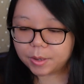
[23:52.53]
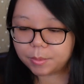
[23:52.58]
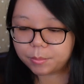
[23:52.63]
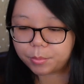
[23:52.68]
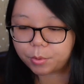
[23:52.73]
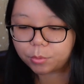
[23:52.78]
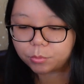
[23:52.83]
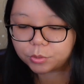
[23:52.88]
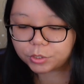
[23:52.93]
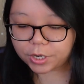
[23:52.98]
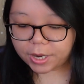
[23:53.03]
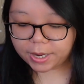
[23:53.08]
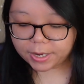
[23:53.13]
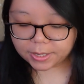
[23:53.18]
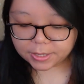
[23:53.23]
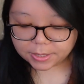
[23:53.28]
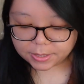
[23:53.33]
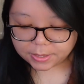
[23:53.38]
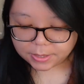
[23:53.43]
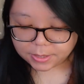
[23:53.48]

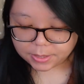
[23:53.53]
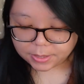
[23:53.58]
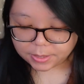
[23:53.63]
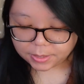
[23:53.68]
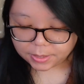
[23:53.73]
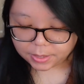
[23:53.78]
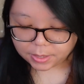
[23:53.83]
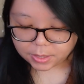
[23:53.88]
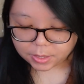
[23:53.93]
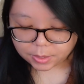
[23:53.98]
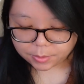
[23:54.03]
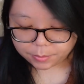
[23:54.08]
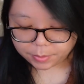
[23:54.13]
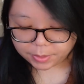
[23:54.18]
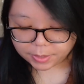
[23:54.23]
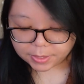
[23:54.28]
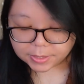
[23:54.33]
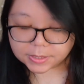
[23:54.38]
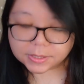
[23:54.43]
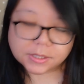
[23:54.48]
project.
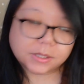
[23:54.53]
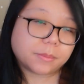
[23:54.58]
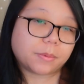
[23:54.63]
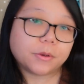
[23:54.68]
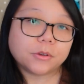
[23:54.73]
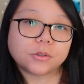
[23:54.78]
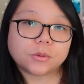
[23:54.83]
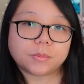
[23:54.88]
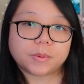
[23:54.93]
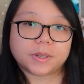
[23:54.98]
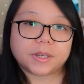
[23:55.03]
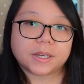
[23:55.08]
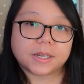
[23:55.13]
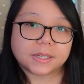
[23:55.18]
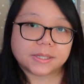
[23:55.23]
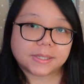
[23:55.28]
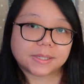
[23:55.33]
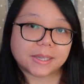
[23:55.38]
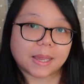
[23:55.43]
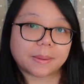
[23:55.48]
It is supposed to be
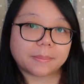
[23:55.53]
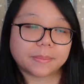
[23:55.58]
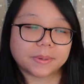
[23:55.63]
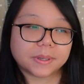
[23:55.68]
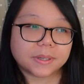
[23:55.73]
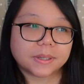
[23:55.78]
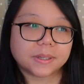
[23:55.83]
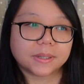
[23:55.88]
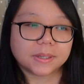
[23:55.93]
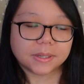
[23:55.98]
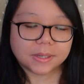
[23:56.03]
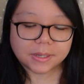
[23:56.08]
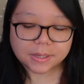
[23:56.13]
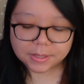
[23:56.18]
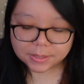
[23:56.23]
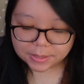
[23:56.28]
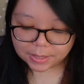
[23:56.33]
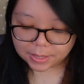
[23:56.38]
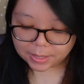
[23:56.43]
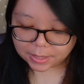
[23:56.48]
a summer
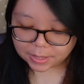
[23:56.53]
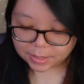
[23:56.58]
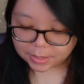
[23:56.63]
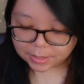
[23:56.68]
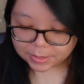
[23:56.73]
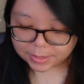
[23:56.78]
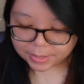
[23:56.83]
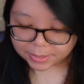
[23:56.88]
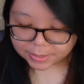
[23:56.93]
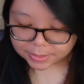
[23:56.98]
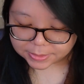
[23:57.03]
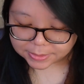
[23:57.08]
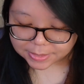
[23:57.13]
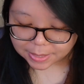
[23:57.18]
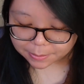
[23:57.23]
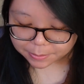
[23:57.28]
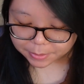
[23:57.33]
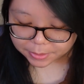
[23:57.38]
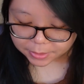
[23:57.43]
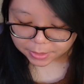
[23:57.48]
like a
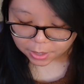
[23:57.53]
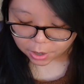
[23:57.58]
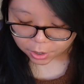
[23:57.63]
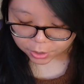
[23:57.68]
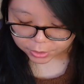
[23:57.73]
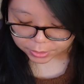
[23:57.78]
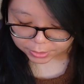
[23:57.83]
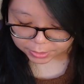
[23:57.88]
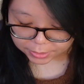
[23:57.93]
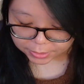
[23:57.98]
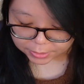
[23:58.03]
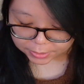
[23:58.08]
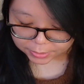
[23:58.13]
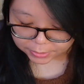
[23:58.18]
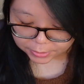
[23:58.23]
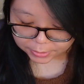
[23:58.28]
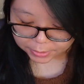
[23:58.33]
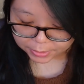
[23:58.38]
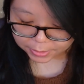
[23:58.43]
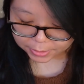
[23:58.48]
summer
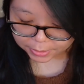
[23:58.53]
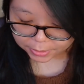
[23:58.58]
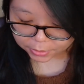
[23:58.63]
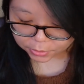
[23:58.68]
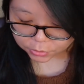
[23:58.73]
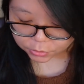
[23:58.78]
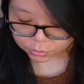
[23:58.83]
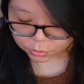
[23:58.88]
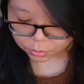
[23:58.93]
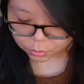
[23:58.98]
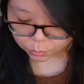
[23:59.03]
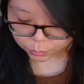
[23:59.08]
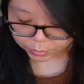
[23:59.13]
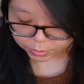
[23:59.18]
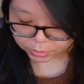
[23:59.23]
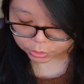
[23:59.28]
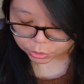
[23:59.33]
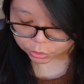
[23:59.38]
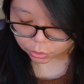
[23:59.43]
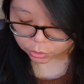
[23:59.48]
cardigan, so
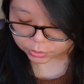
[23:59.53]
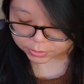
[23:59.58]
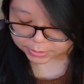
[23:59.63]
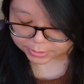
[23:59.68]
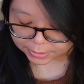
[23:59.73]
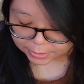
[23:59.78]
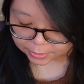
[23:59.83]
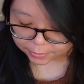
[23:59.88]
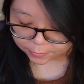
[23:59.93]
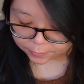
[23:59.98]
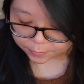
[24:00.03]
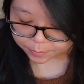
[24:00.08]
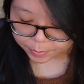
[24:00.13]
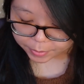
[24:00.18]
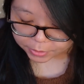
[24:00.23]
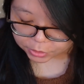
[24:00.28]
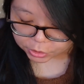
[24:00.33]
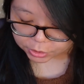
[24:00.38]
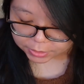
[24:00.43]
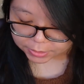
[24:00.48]
with short sleeve,
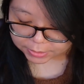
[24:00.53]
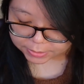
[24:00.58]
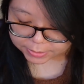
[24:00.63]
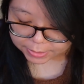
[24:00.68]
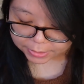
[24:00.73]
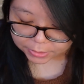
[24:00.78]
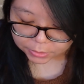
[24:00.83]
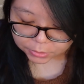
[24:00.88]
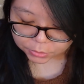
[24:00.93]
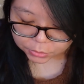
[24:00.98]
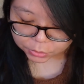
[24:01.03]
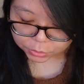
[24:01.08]
but she decided